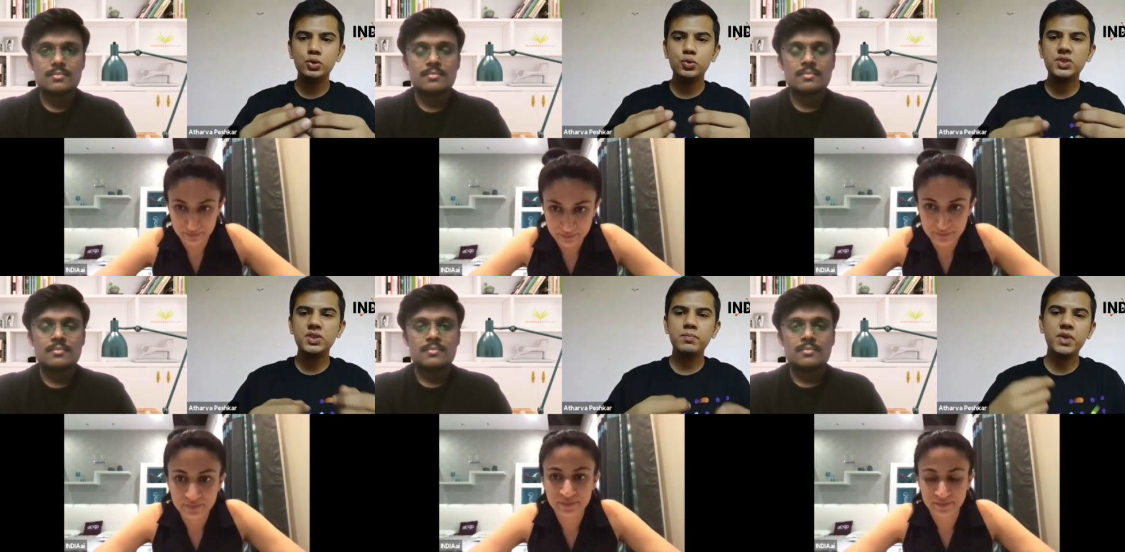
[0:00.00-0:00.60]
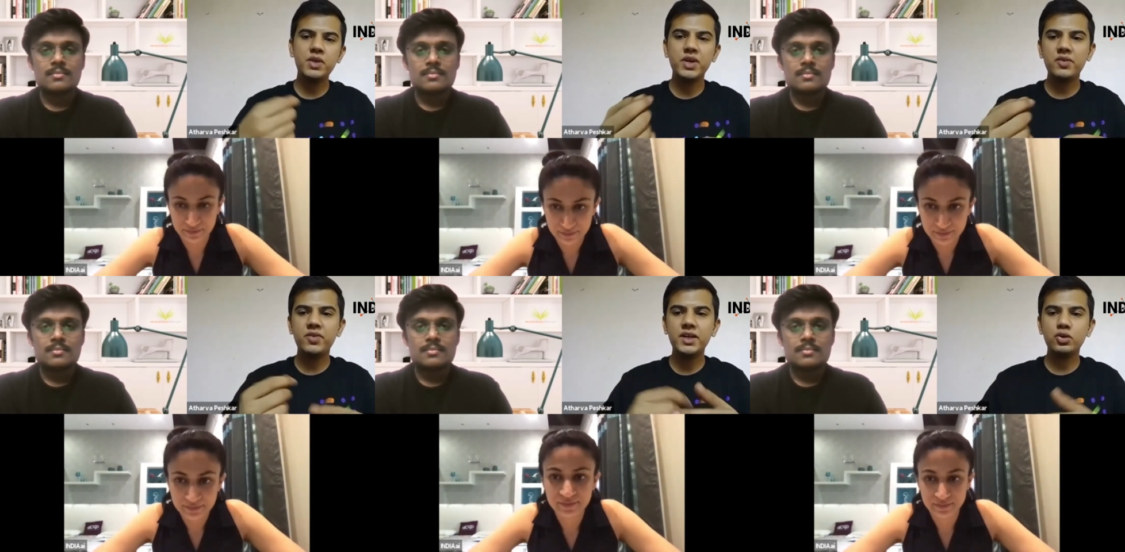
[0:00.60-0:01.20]
Speaker 1: to simply
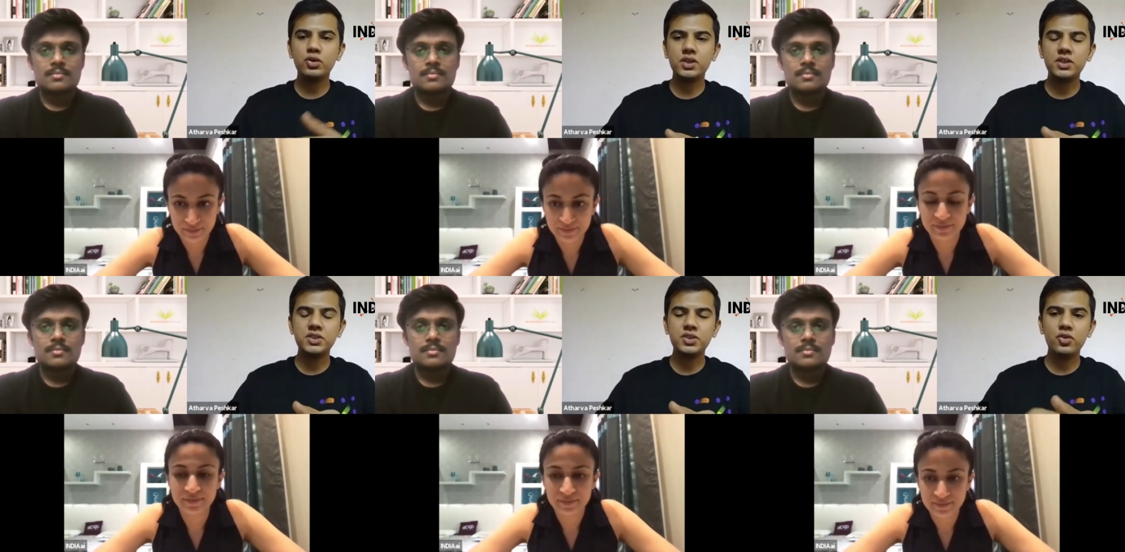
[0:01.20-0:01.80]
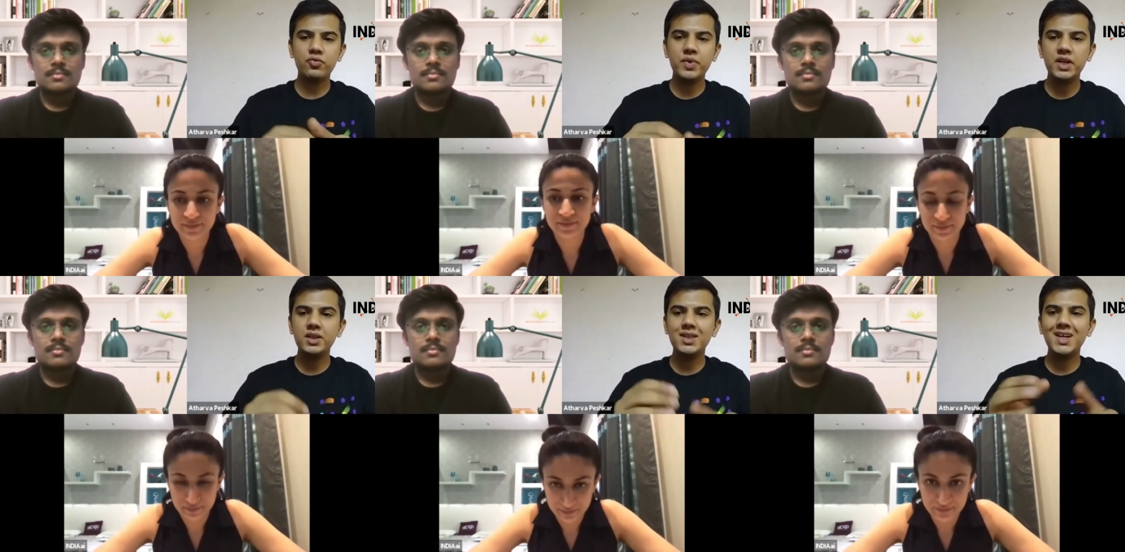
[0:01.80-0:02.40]
verify the authenticity of
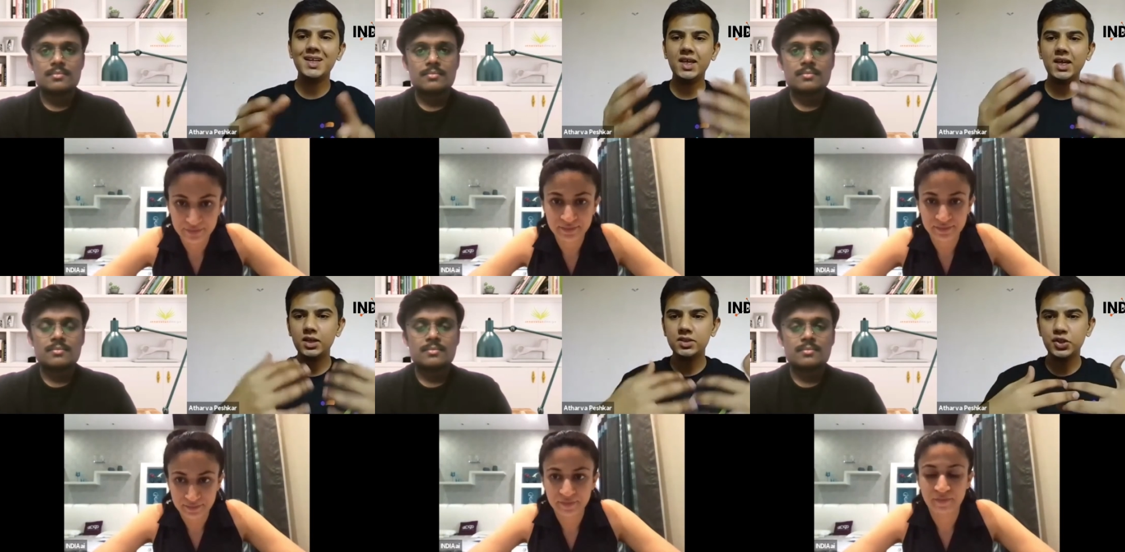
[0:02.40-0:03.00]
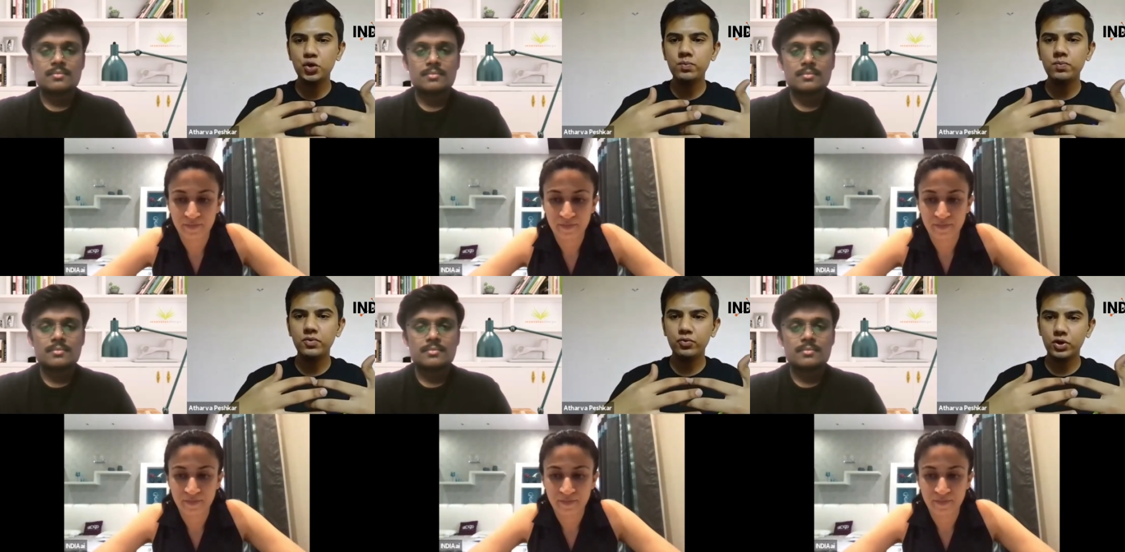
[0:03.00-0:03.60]
media that they consume
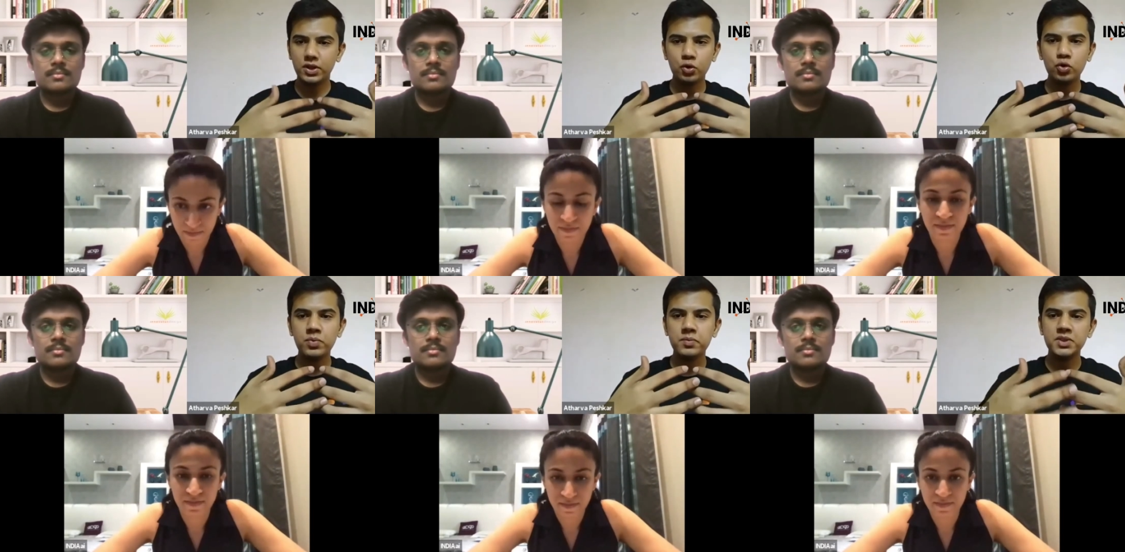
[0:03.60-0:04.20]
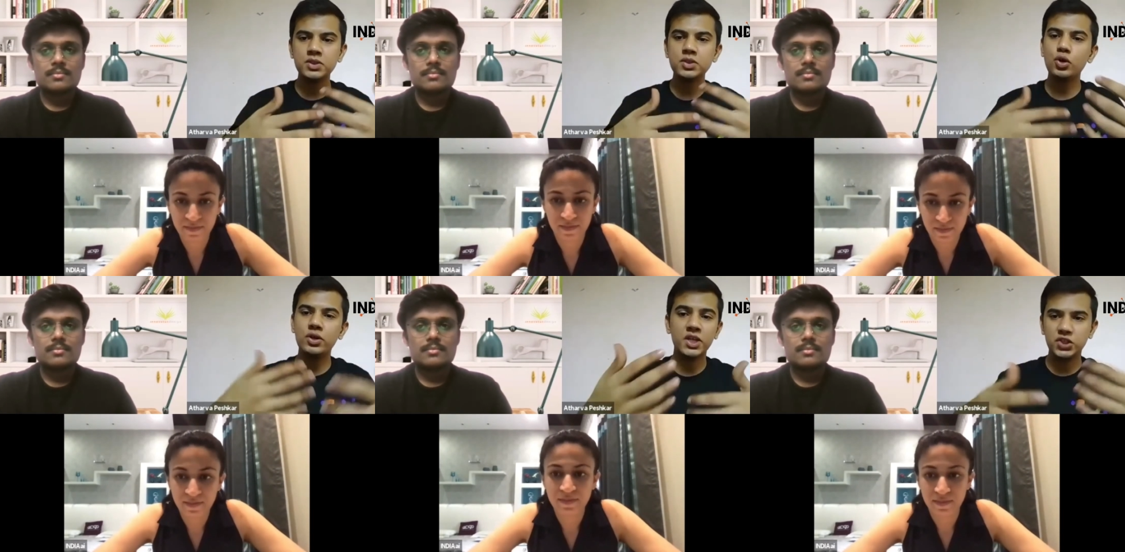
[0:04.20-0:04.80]
for their own purposes
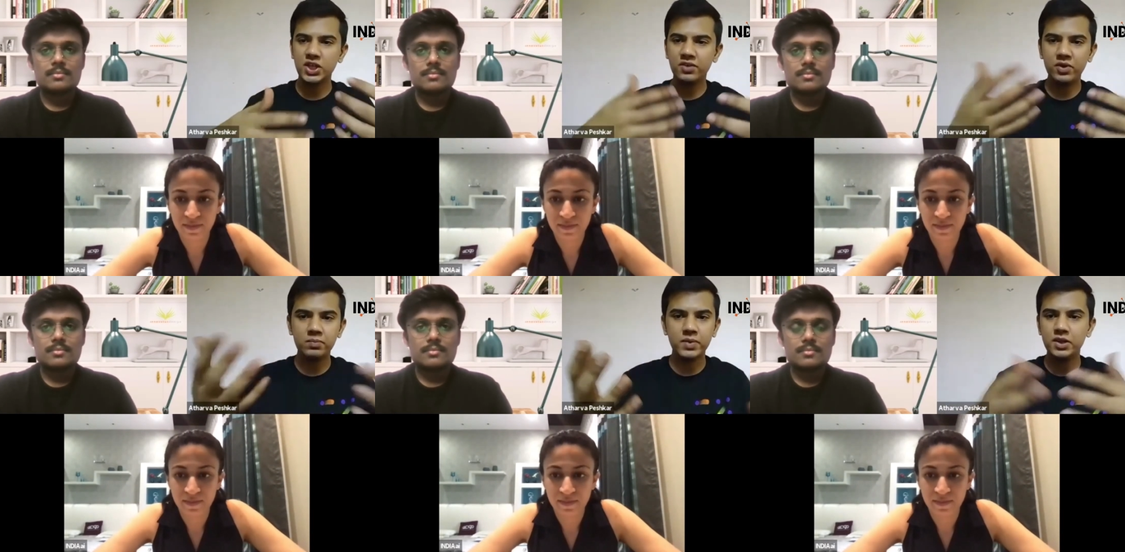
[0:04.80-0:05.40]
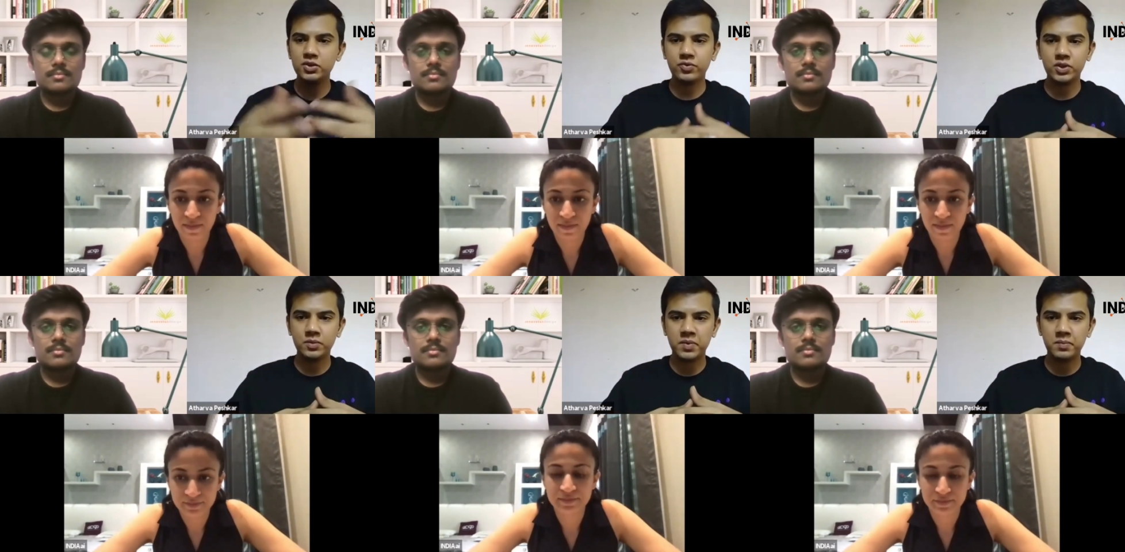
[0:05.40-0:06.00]
or they share with billions of
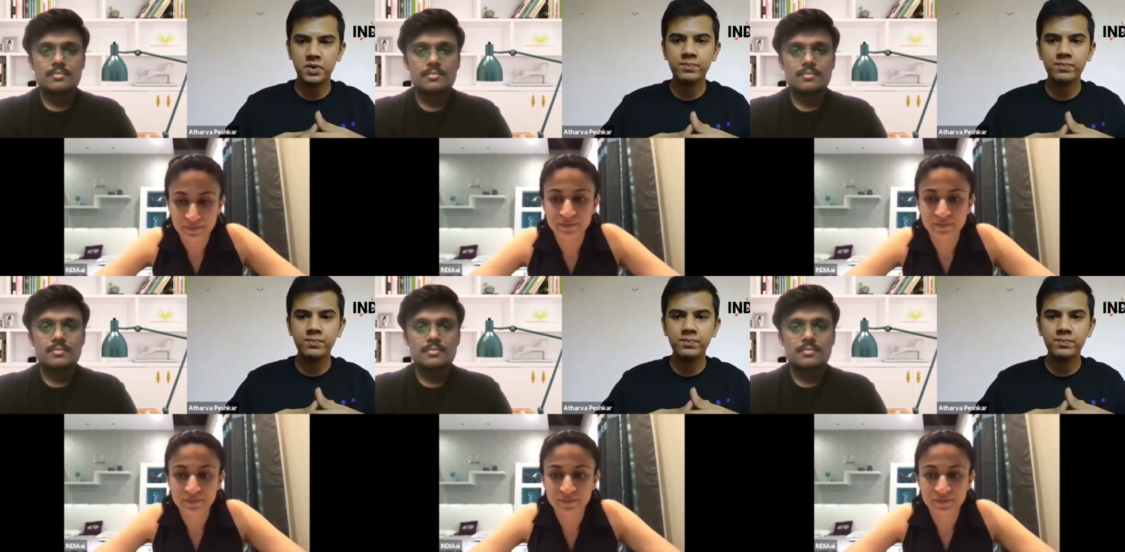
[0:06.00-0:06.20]
other people.